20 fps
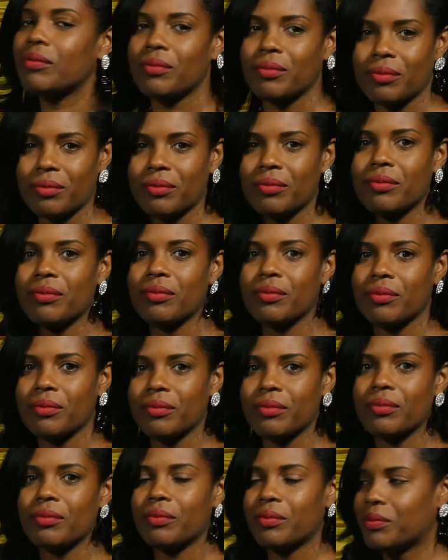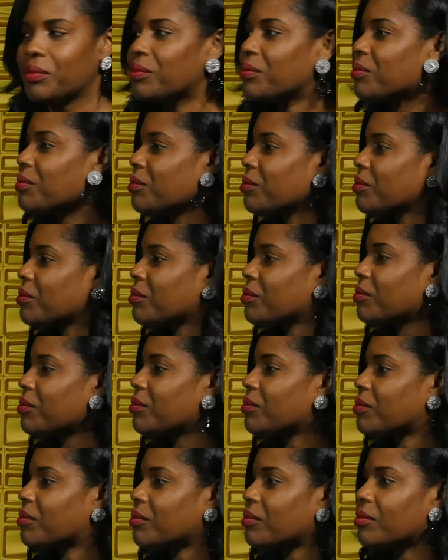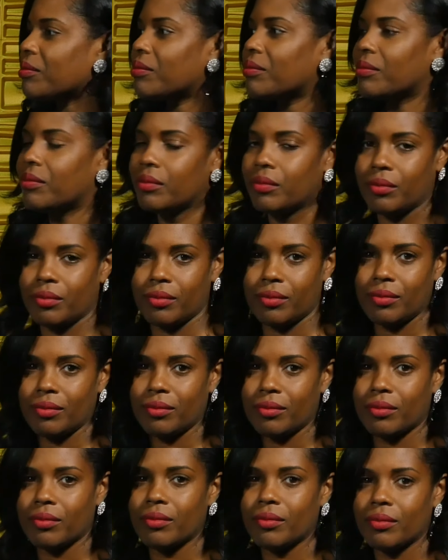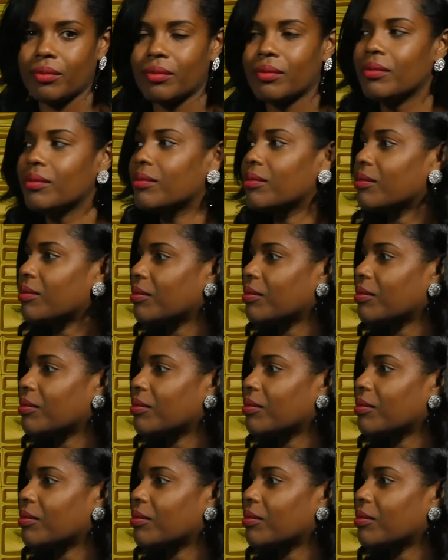This person isn't speaking.